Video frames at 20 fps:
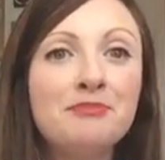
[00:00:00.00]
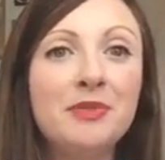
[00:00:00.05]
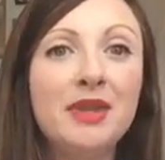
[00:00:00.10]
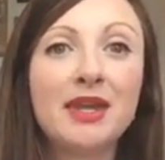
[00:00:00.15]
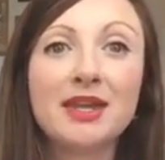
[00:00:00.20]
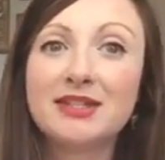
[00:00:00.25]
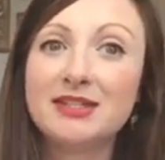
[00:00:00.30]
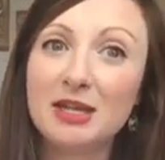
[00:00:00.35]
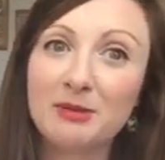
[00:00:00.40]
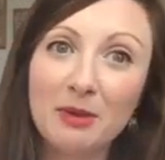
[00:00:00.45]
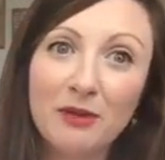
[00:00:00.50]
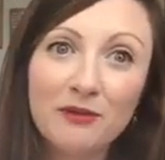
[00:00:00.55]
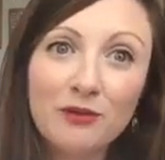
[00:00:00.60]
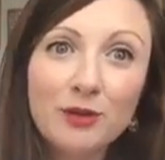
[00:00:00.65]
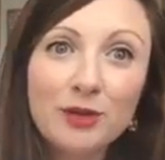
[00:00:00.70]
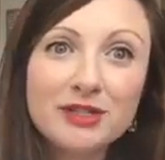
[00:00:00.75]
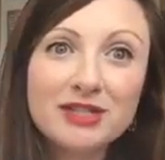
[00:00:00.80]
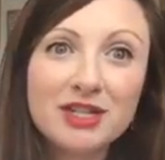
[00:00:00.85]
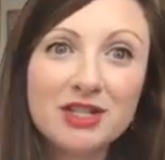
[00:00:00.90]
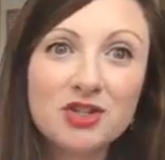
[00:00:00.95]
They can take my
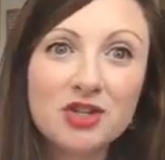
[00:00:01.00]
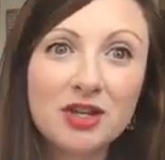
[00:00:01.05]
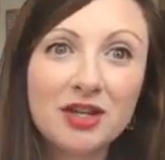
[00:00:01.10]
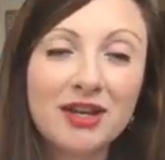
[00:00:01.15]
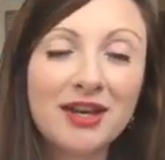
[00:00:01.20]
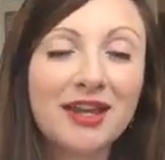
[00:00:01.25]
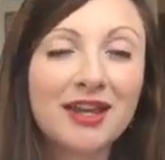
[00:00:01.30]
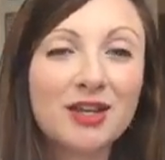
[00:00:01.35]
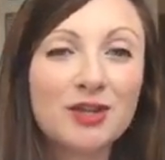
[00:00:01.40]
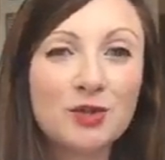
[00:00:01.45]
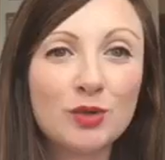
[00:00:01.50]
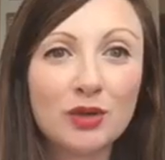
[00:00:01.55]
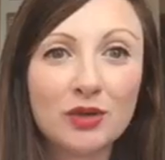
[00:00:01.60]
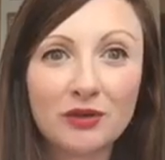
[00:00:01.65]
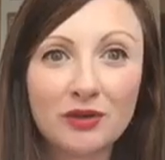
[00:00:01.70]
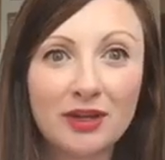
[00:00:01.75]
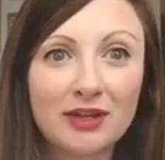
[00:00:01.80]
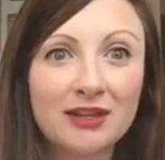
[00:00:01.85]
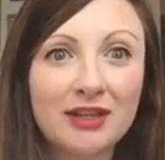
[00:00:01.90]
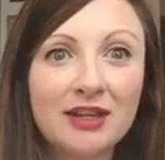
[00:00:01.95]
full attention, and I can do it
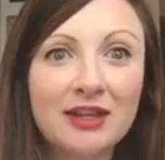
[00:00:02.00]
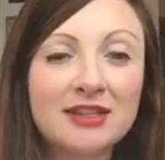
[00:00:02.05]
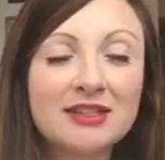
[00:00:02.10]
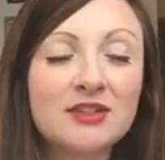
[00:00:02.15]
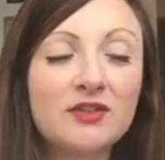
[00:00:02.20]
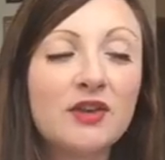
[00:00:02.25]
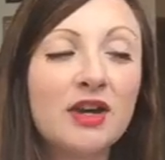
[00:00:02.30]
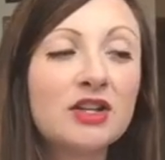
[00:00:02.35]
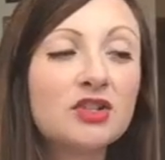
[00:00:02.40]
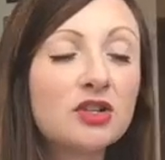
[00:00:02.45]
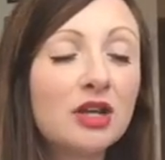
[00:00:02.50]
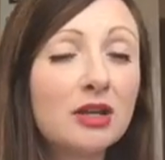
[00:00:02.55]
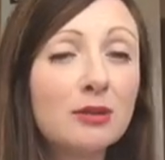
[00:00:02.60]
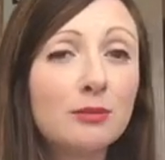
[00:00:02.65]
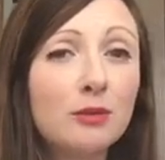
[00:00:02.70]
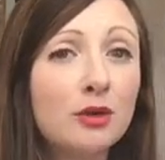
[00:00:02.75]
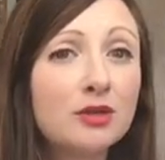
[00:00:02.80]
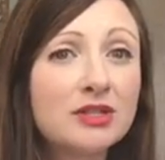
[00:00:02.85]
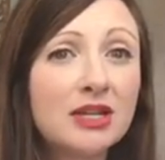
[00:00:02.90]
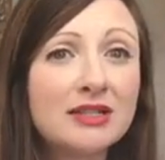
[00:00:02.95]
correctly. Because if I try to
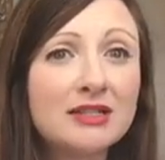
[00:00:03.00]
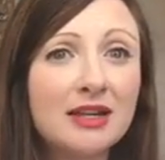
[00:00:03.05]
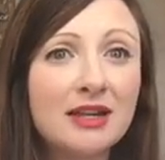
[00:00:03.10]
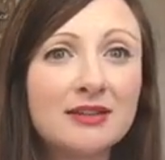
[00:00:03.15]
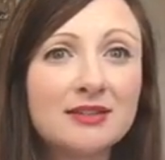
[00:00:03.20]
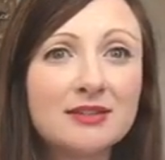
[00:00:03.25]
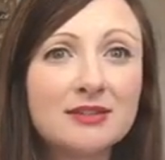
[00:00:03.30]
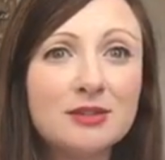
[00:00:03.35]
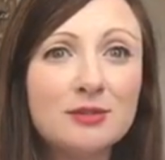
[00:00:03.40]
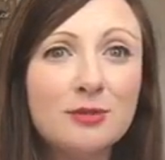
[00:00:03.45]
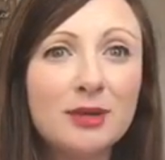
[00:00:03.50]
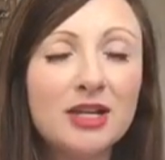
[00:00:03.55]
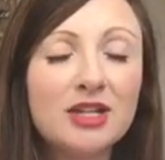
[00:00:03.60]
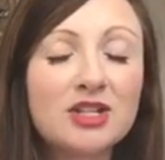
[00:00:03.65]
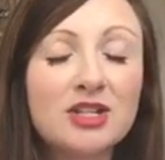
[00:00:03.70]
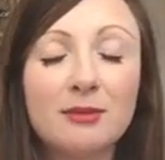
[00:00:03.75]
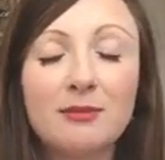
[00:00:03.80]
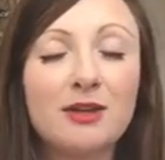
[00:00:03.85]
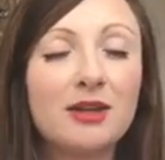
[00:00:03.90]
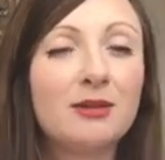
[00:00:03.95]
multitask too
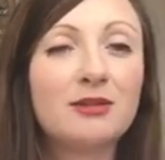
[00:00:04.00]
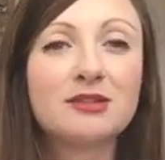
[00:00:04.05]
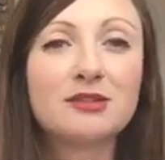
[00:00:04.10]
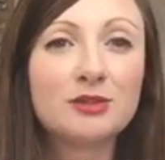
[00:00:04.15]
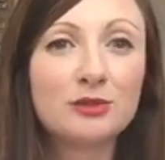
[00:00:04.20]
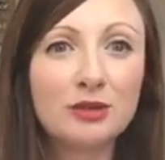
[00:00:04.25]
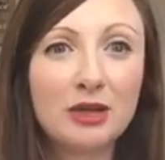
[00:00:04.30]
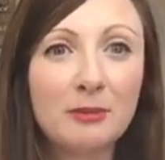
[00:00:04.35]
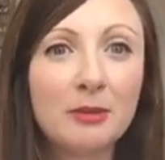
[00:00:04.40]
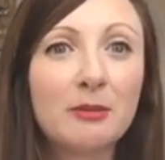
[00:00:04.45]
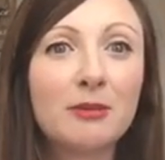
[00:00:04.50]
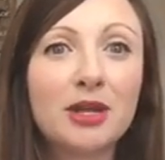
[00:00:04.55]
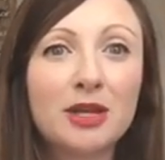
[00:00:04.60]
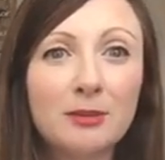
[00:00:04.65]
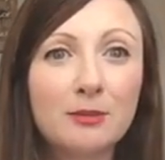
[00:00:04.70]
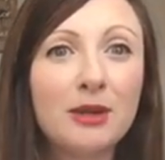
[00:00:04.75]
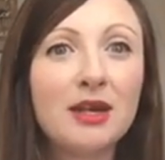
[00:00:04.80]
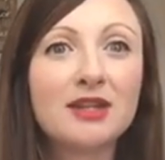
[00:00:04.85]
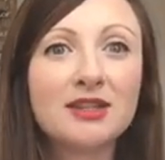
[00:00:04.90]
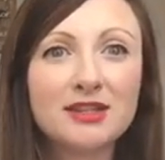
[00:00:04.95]
much, I'm going to screw up. I'm going
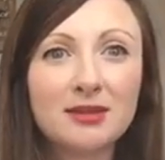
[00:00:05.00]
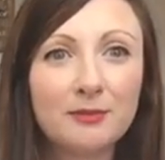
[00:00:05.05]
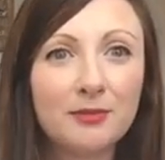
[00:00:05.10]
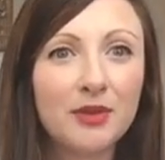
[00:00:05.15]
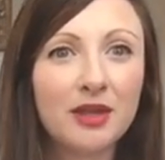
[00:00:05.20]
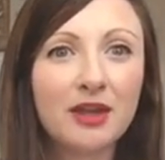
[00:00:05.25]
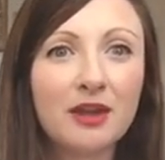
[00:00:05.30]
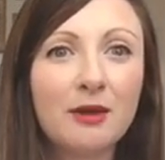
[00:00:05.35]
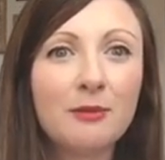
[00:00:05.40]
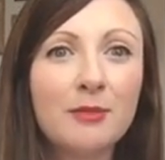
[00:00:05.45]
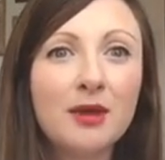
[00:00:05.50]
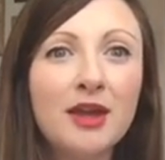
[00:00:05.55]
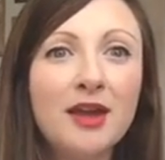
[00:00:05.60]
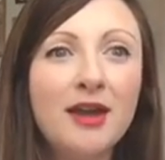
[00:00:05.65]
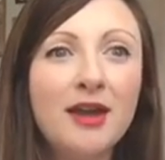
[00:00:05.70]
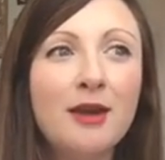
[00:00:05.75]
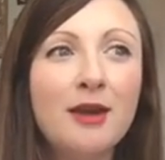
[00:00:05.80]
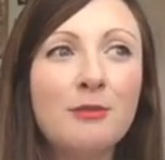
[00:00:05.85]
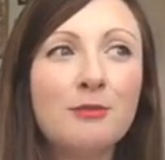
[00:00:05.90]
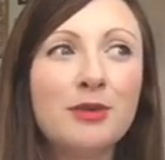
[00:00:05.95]
to mess something up.
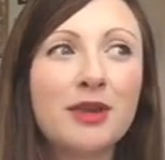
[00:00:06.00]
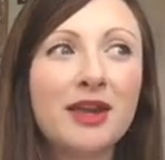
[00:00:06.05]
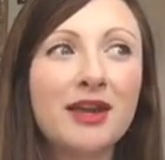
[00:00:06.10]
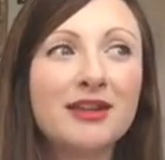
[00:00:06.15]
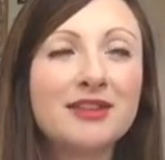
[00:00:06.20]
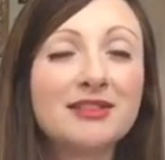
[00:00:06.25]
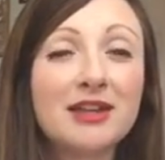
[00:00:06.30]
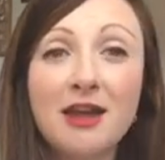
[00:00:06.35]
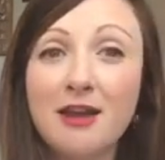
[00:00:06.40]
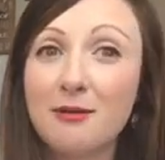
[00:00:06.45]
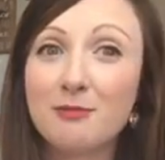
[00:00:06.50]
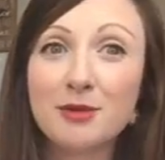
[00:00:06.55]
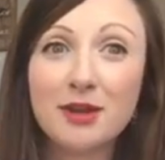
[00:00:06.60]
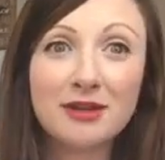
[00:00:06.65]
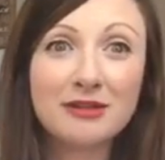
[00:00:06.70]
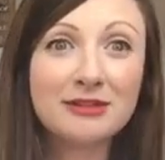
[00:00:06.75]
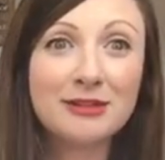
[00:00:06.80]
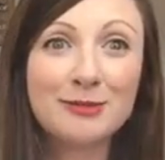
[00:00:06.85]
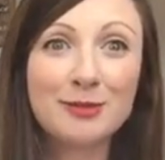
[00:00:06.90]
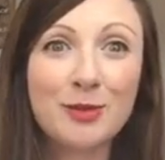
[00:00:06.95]
Because I'm
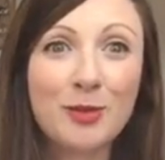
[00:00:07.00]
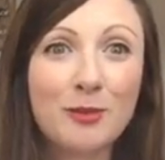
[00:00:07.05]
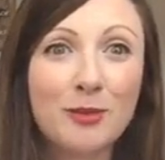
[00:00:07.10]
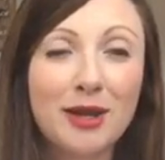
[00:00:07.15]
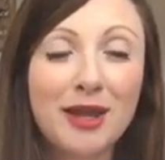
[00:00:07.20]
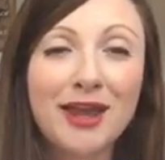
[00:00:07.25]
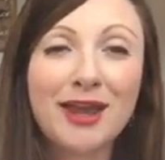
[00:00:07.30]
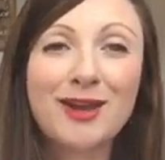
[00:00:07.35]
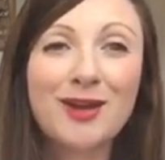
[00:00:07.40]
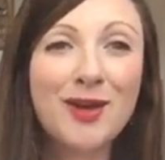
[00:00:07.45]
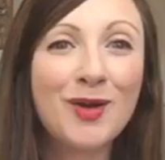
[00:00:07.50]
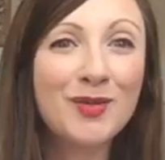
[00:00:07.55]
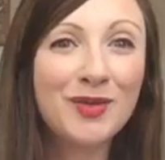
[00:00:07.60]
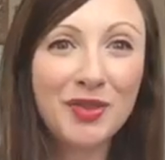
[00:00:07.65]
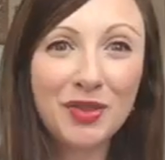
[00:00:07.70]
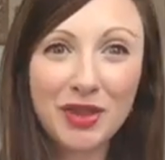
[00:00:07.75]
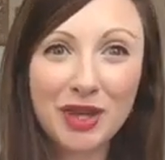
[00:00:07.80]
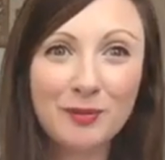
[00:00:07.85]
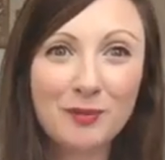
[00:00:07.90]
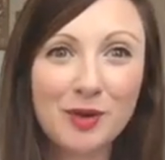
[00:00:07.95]
not Superwoman. I can
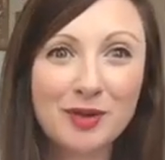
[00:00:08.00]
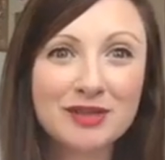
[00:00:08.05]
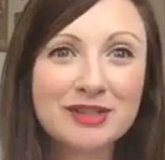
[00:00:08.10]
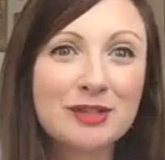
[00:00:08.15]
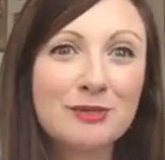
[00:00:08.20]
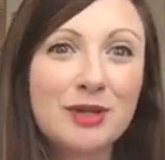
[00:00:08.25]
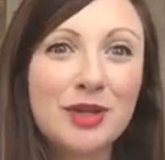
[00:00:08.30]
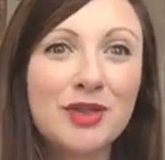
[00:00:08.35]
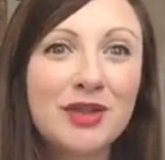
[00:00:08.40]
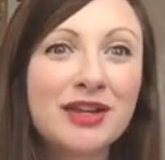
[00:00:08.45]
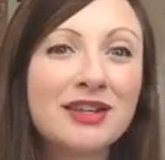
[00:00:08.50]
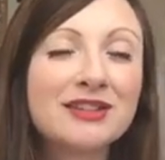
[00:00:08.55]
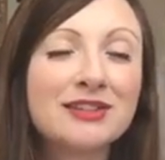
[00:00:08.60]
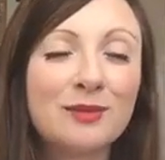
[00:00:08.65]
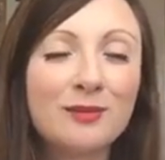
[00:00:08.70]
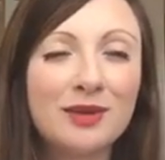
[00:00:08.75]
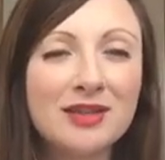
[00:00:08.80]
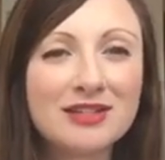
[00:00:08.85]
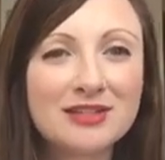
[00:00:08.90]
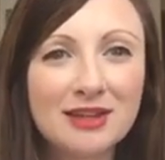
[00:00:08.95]
only think about so many things
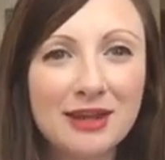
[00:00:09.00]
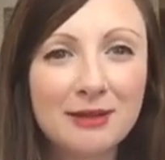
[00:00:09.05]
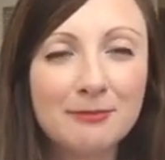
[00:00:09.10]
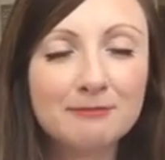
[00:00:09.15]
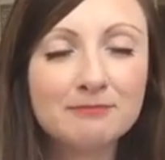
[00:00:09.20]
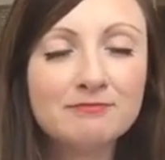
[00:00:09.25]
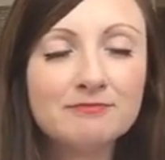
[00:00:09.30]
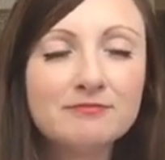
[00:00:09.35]
at one time.